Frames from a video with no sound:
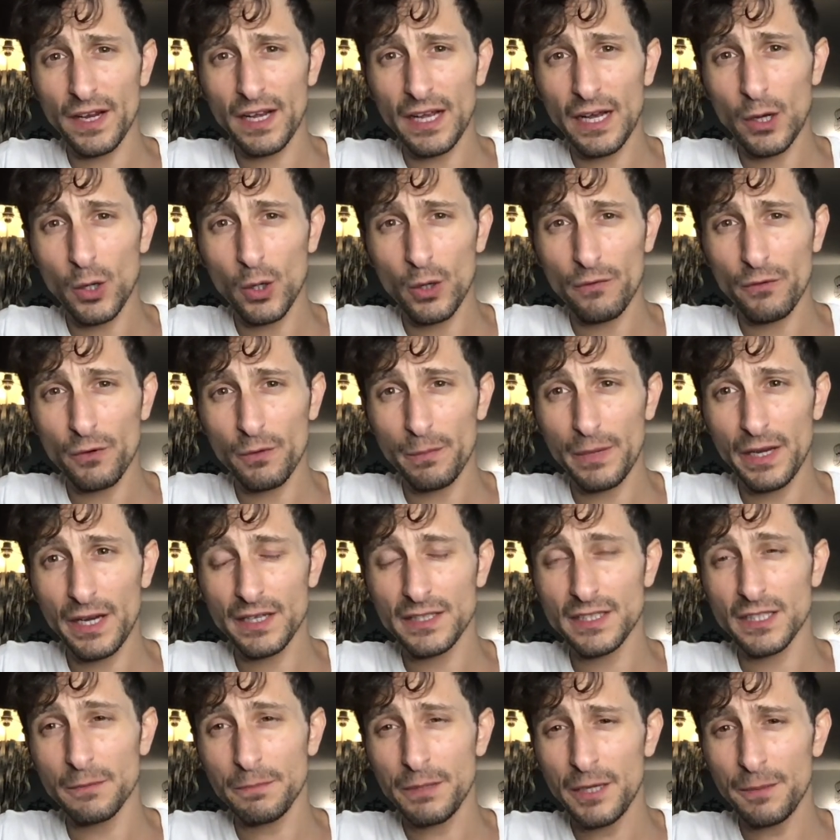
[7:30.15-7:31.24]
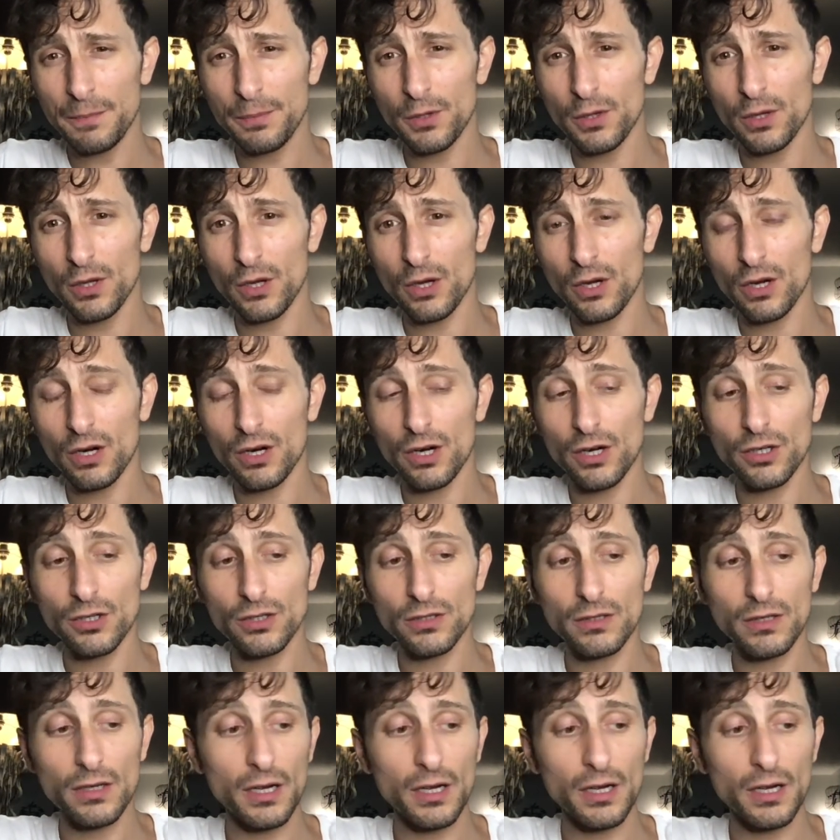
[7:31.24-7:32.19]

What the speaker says: however, means that people are